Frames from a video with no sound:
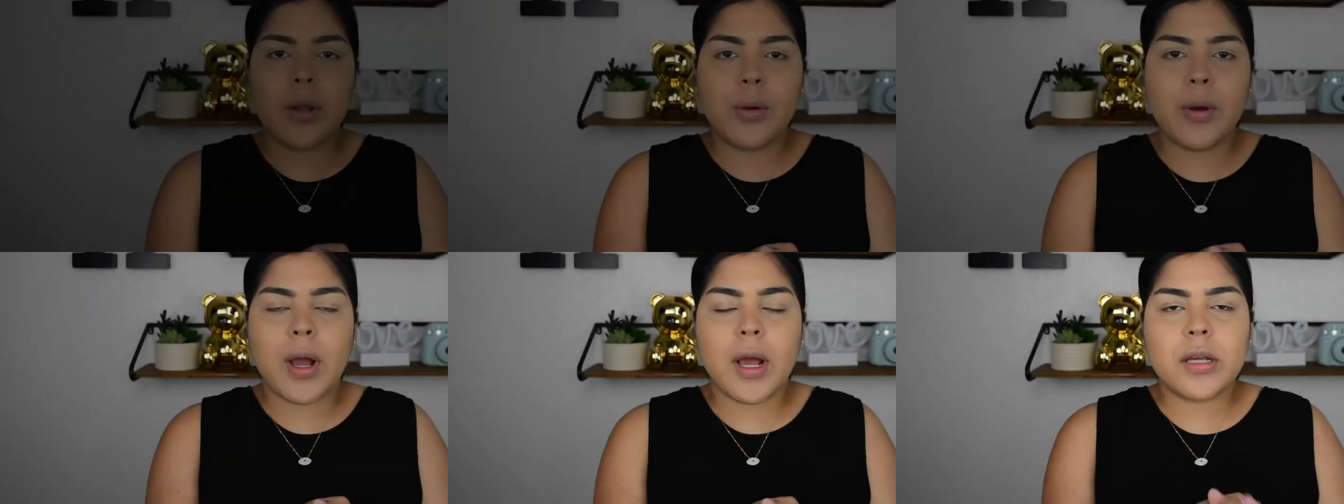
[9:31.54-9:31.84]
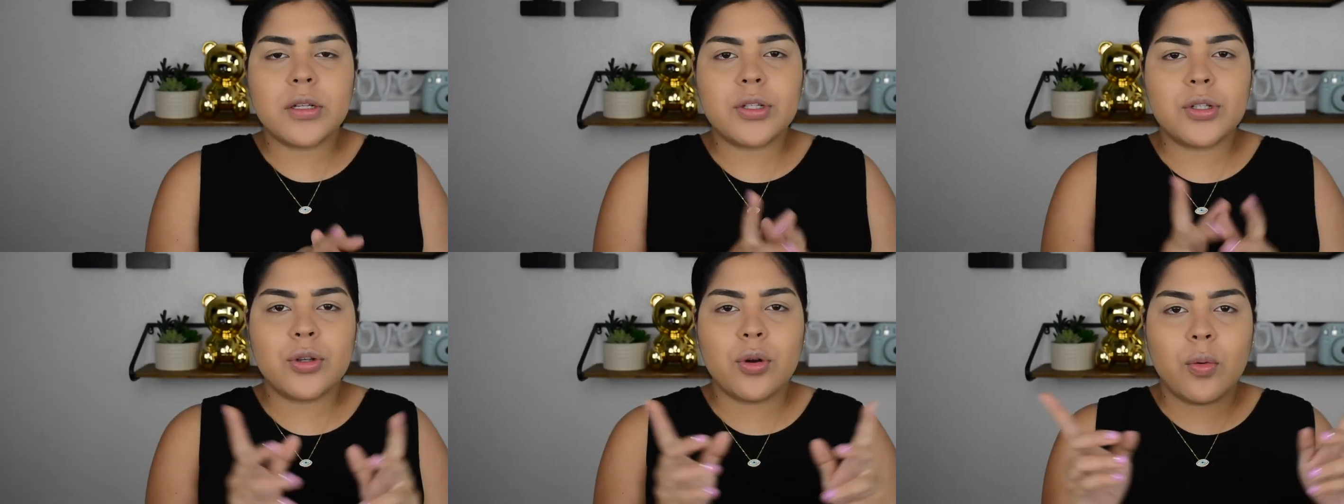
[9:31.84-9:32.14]
you
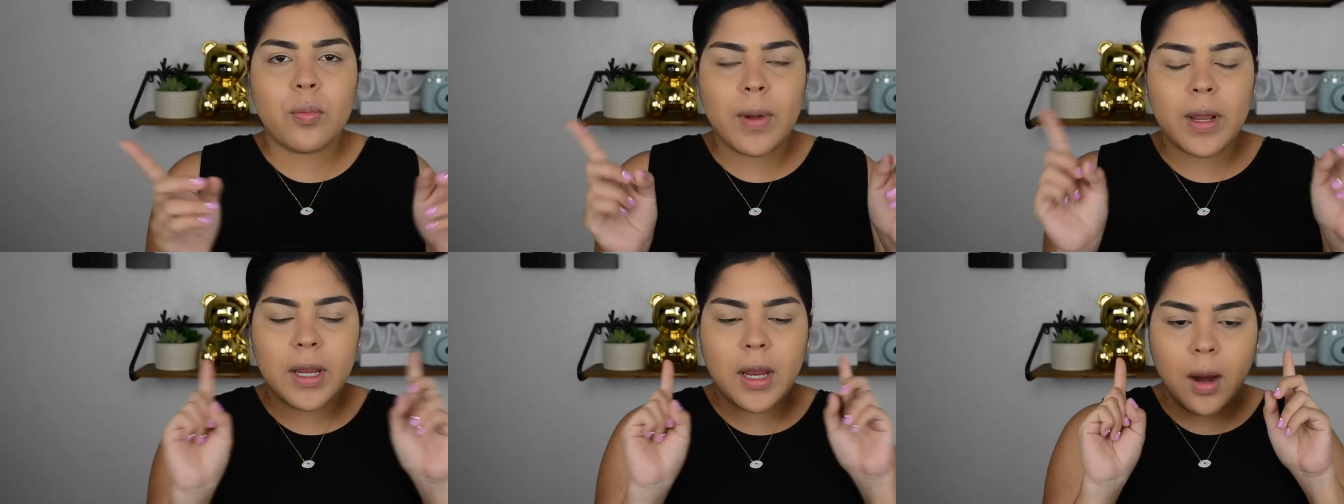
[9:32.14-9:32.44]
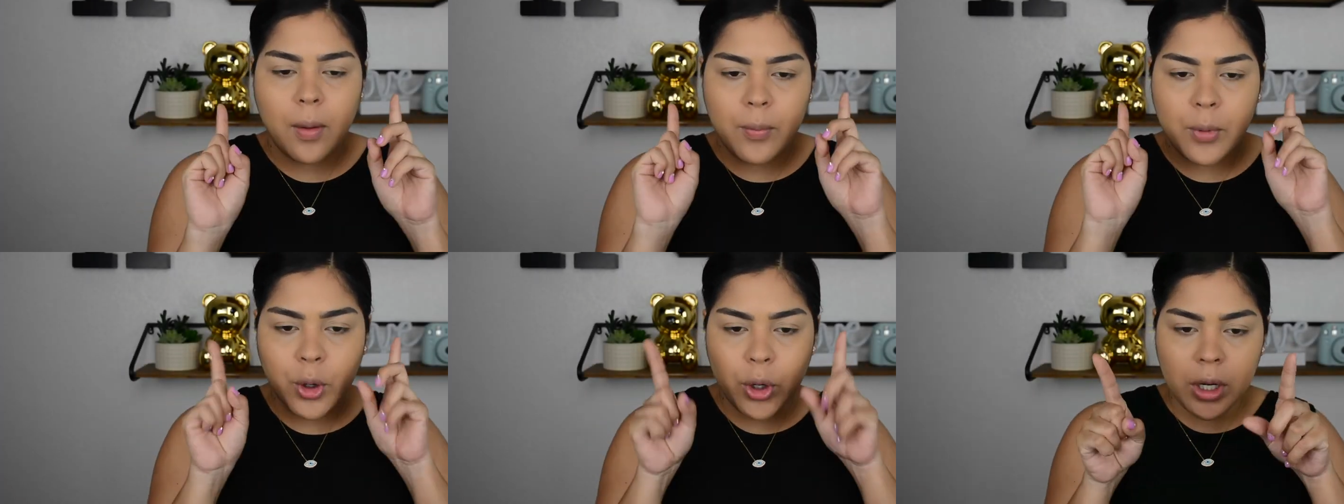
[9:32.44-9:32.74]
guys, so my
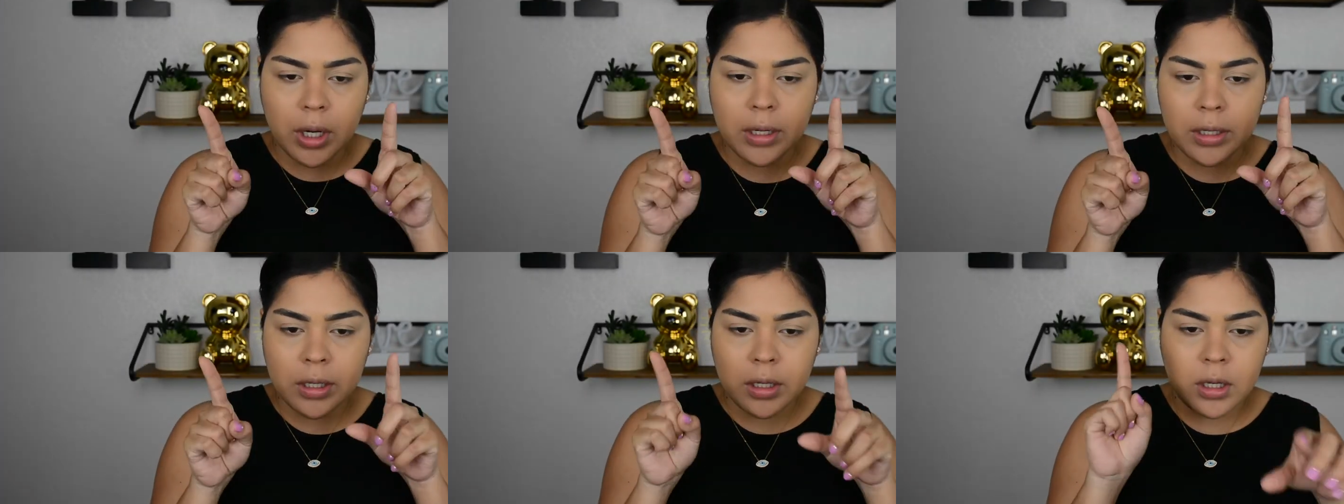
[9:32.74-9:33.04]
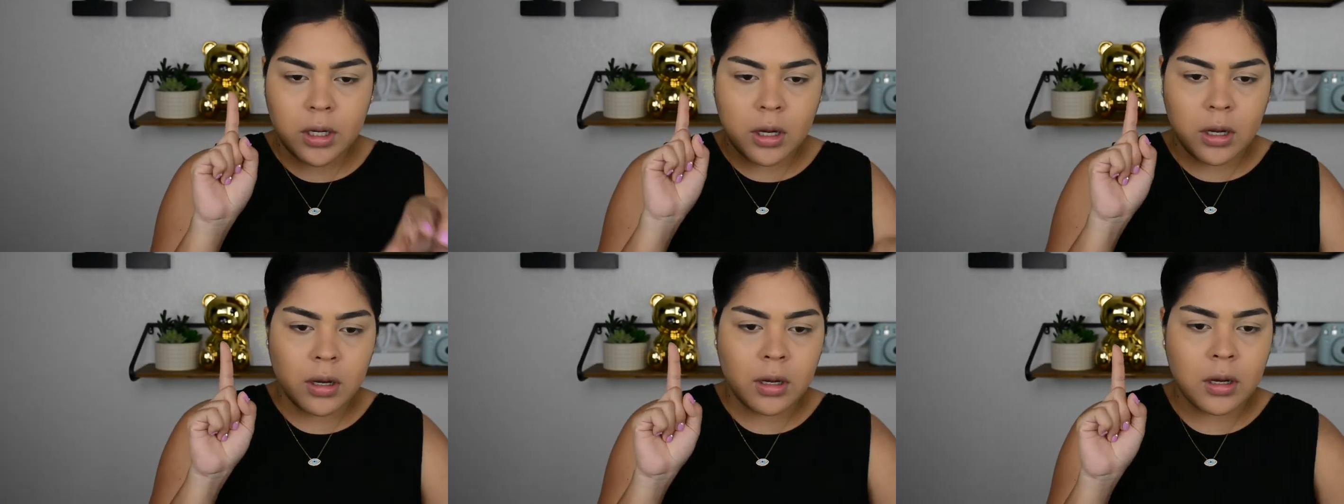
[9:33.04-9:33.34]
camera kind of
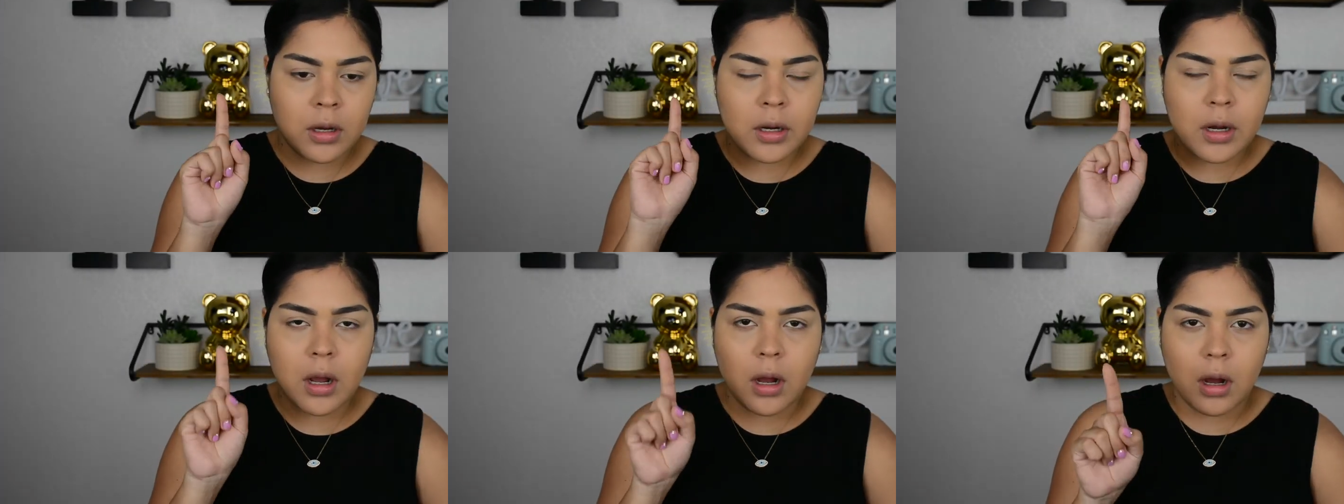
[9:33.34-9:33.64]
cut